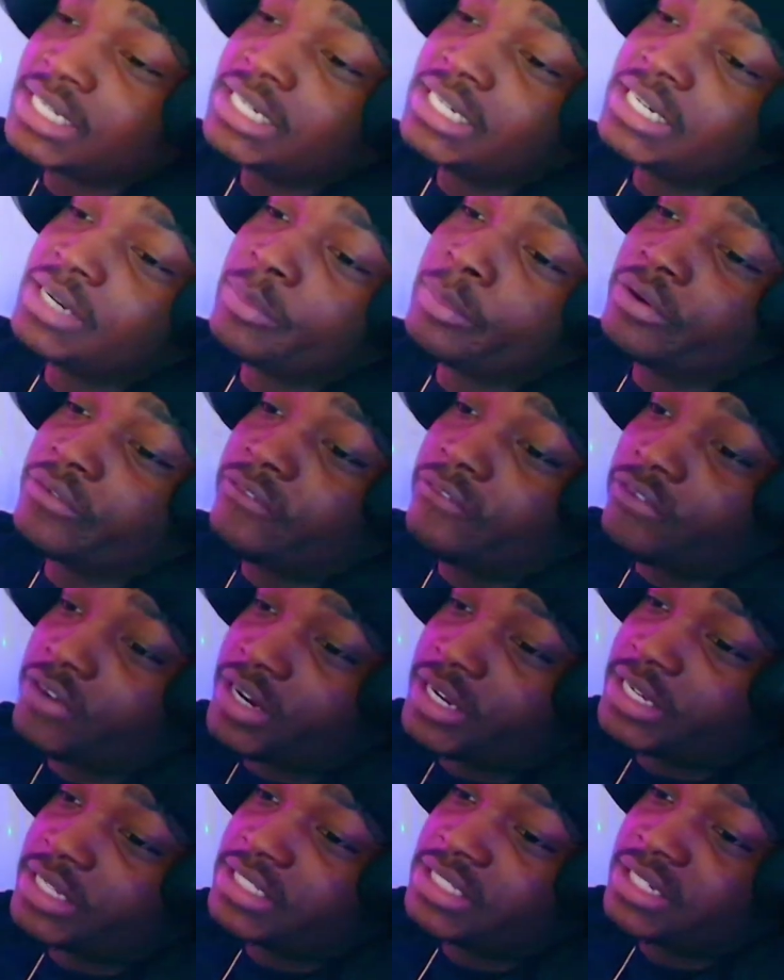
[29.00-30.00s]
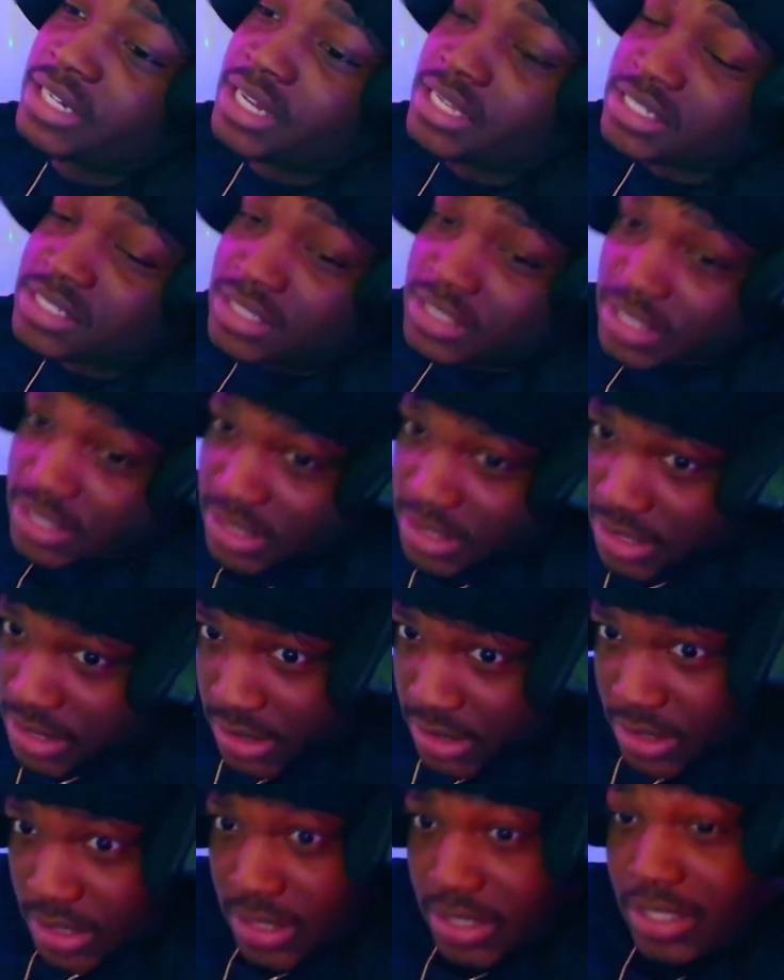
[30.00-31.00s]
But Friga is a consistent
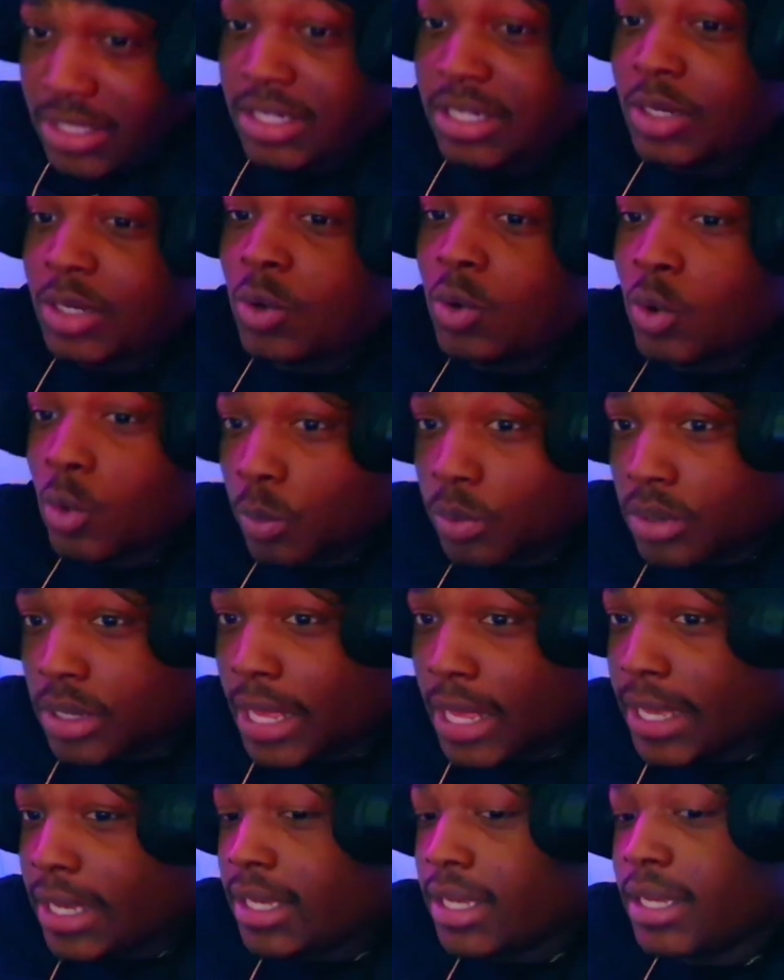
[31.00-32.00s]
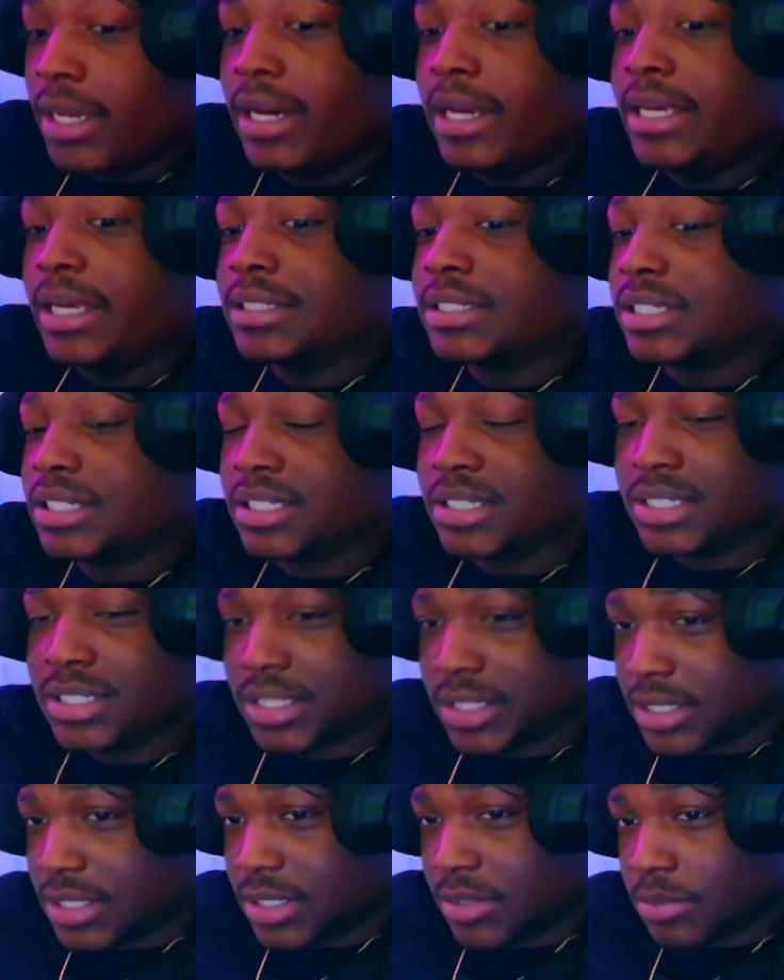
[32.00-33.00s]
hooper. Like, he is
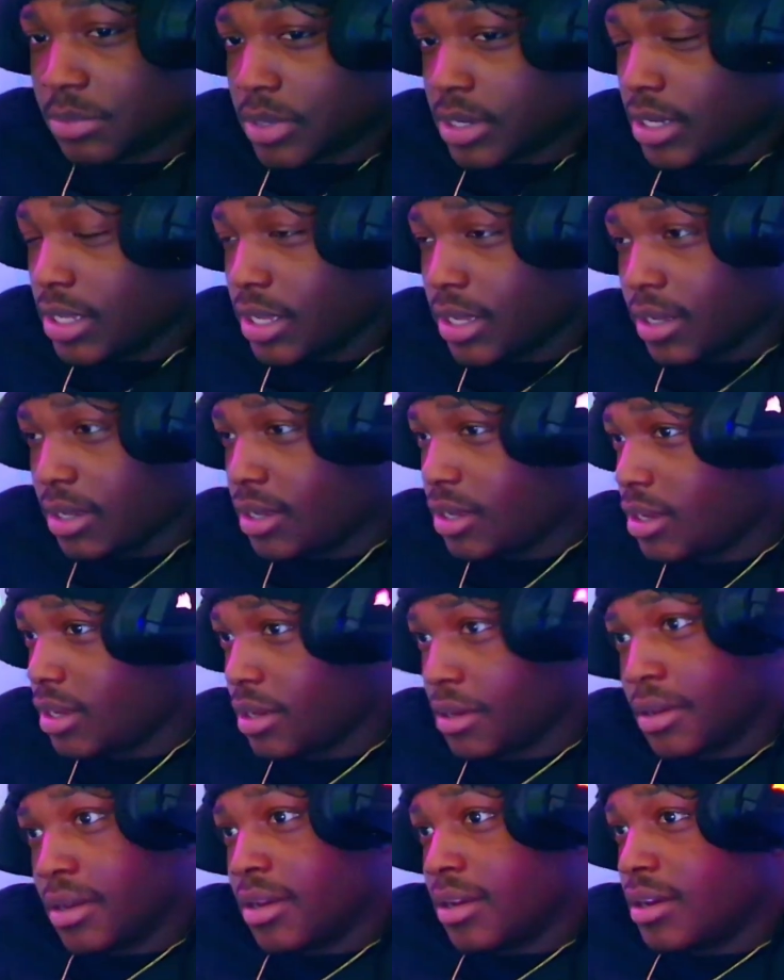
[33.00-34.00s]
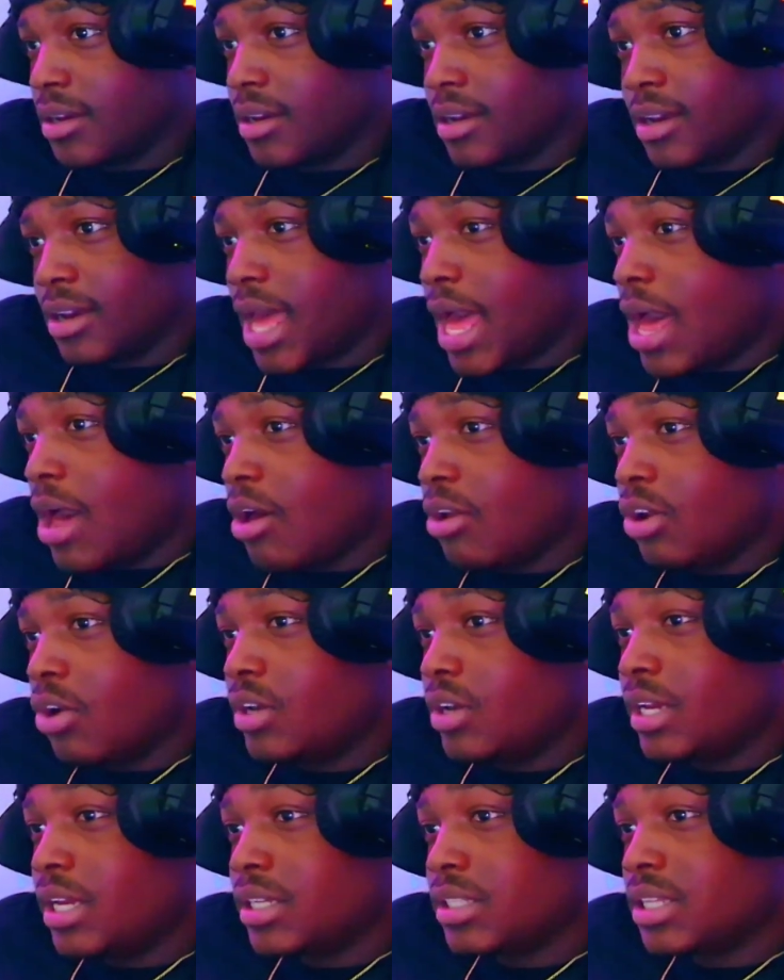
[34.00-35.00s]
consistent, bro. Like, I don't know. He
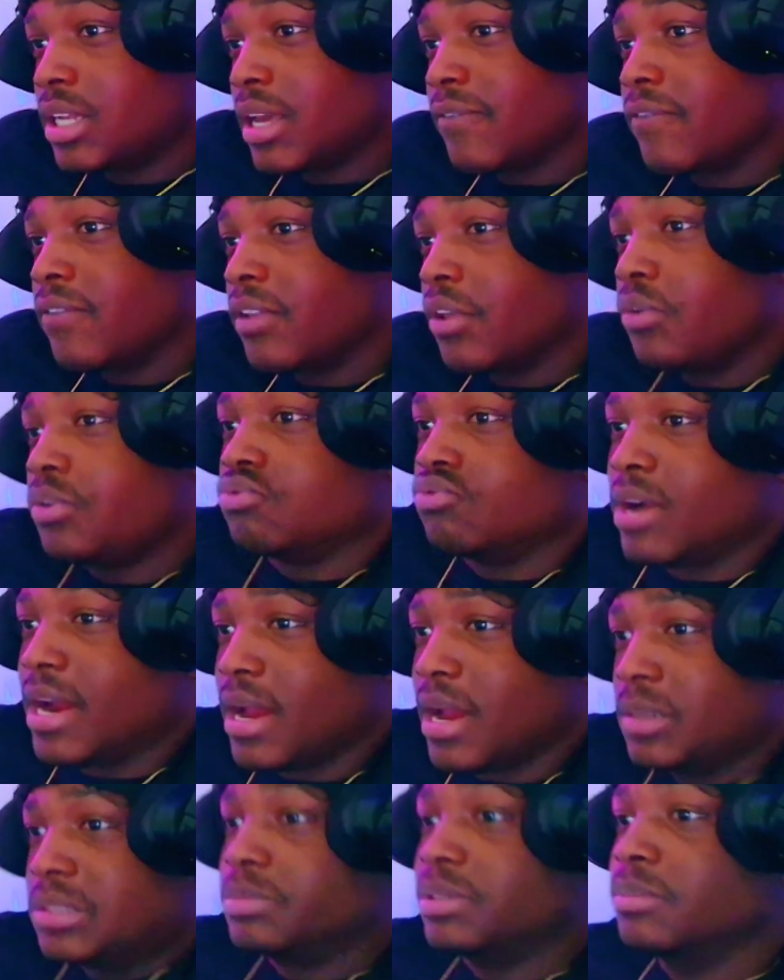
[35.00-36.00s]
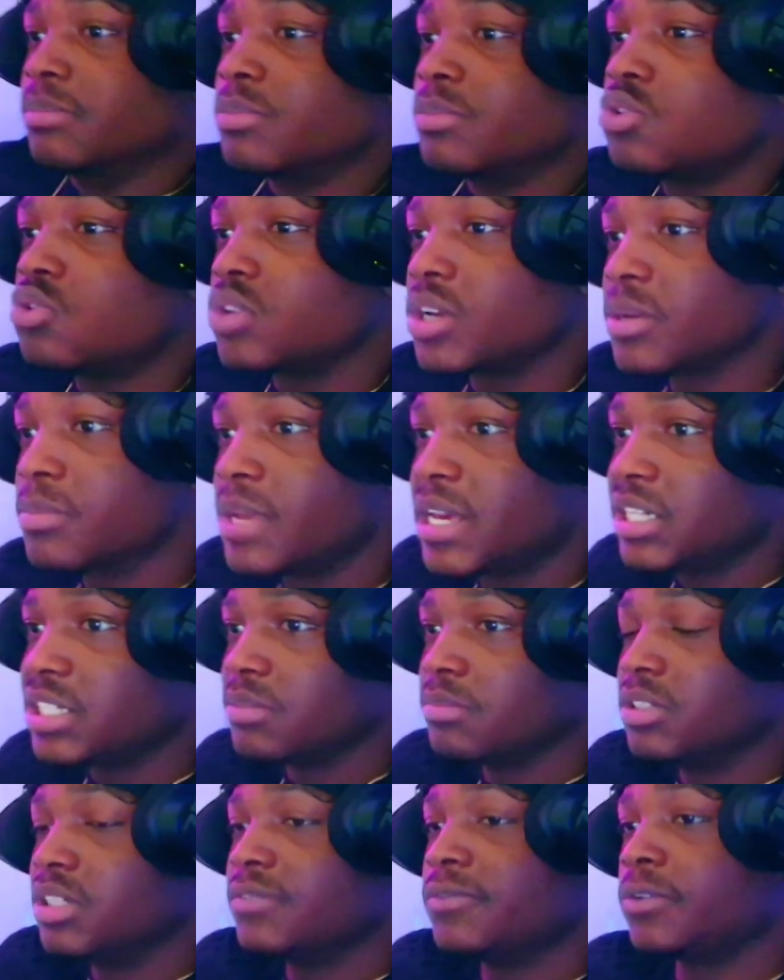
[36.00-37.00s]
get into that flow as raps. But Moon can make some
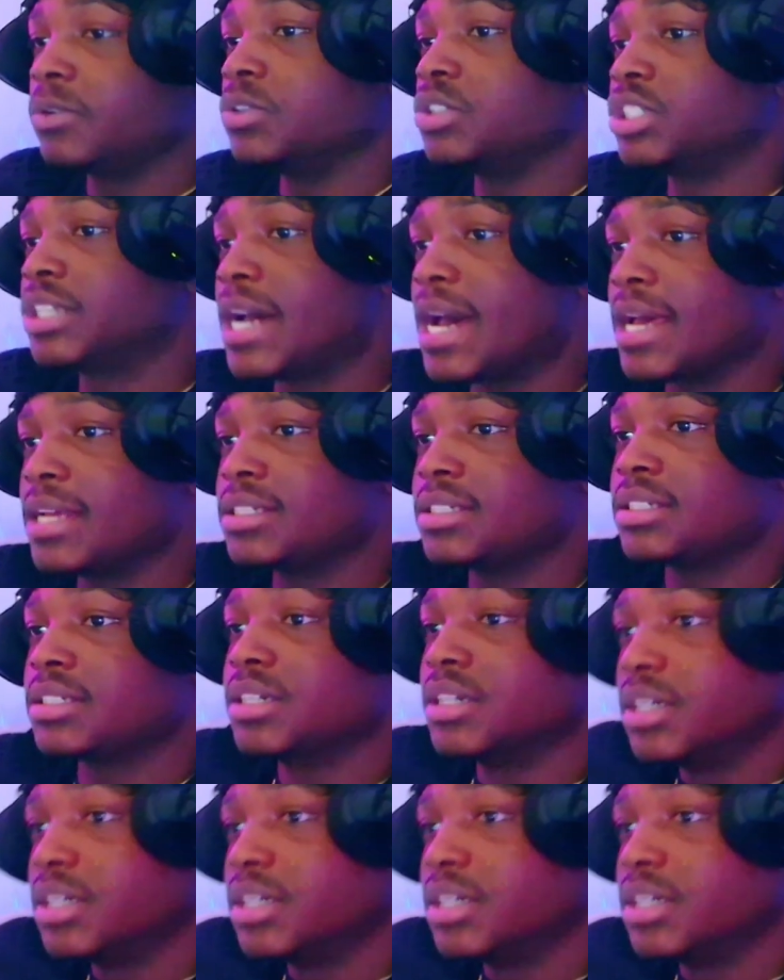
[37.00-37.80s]
difficult shots.